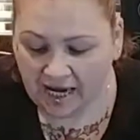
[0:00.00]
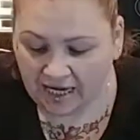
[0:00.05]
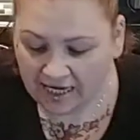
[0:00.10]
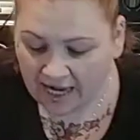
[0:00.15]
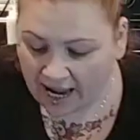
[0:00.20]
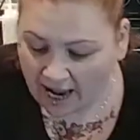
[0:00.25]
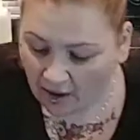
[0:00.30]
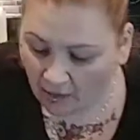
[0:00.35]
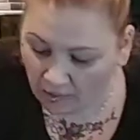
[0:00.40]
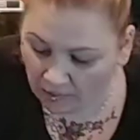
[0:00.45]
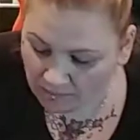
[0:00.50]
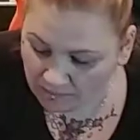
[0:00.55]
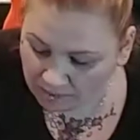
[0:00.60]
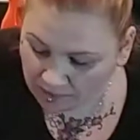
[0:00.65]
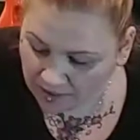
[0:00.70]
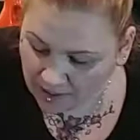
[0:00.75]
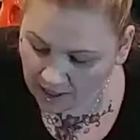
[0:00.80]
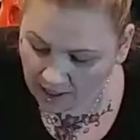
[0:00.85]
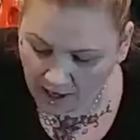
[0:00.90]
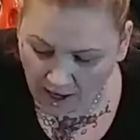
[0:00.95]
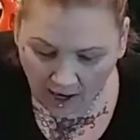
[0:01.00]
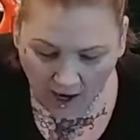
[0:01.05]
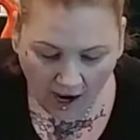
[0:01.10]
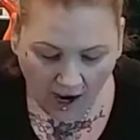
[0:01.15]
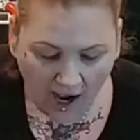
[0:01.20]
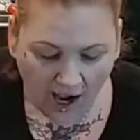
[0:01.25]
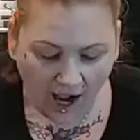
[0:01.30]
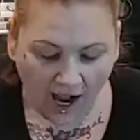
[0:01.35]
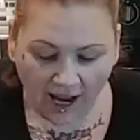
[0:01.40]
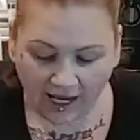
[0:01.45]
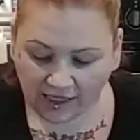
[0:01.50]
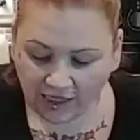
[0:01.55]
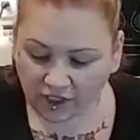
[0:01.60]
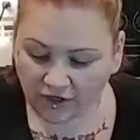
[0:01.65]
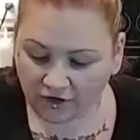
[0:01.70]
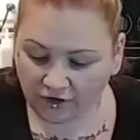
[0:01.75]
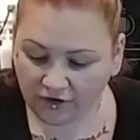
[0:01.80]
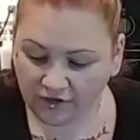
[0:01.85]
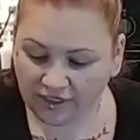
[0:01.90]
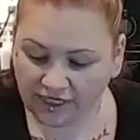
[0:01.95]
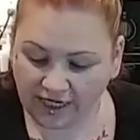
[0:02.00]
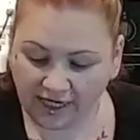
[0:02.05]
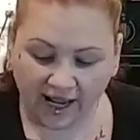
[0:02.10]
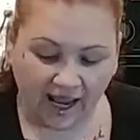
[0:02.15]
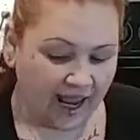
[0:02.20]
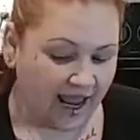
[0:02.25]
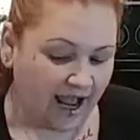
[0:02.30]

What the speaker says: Now, I learned, and I